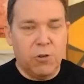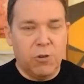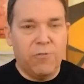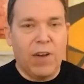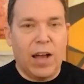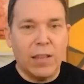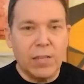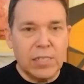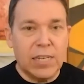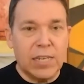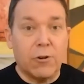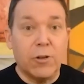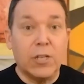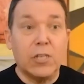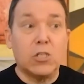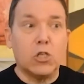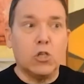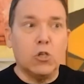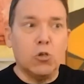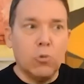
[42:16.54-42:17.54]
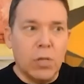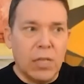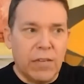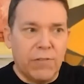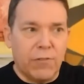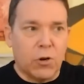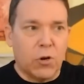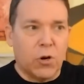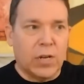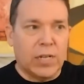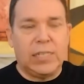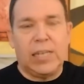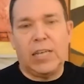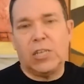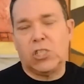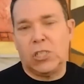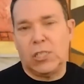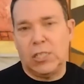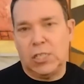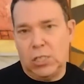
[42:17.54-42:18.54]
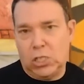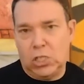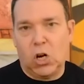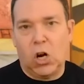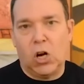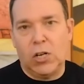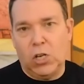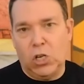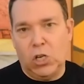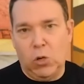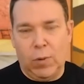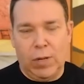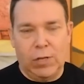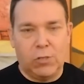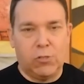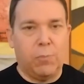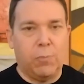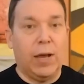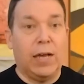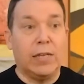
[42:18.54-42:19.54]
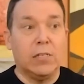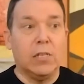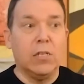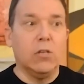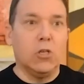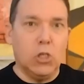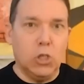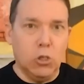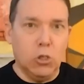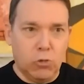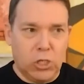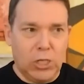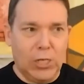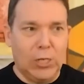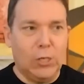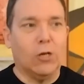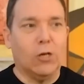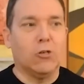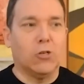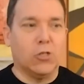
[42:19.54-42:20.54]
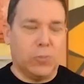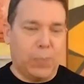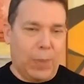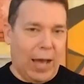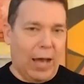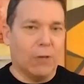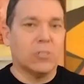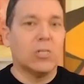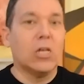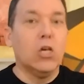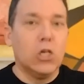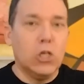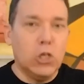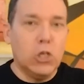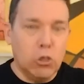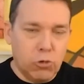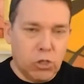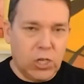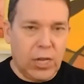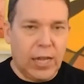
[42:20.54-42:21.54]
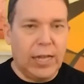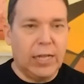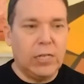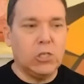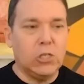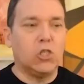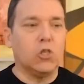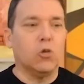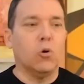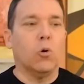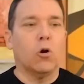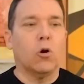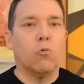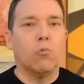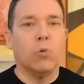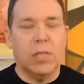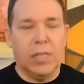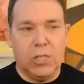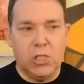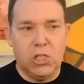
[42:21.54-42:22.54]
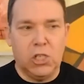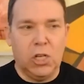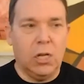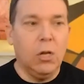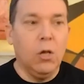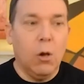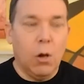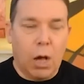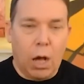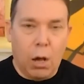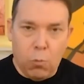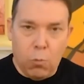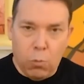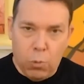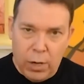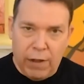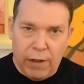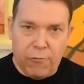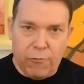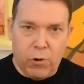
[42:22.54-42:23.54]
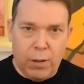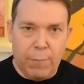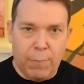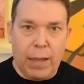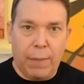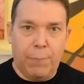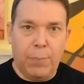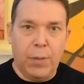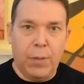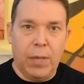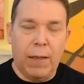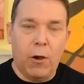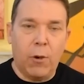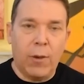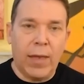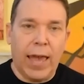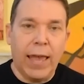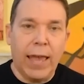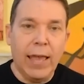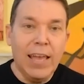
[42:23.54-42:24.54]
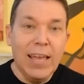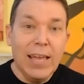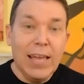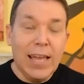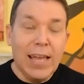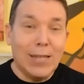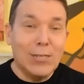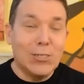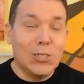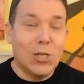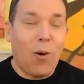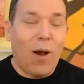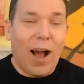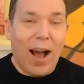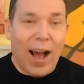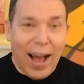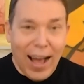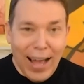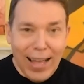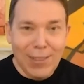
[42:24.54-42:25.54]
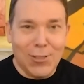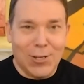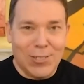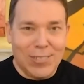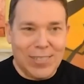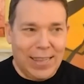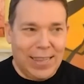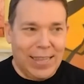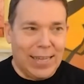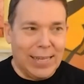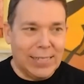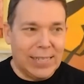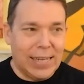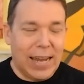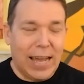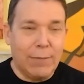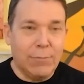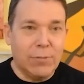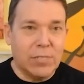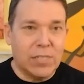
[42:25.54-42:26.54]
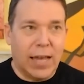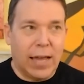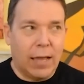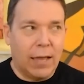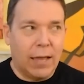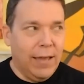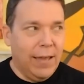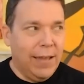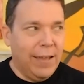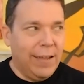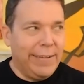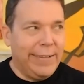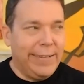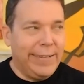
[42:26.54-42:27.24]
so voluntary is you leave an organization to start a new enterprise you cheat on your spouse you change your religion uh, whatever it might be okay and so i looked at this and i was like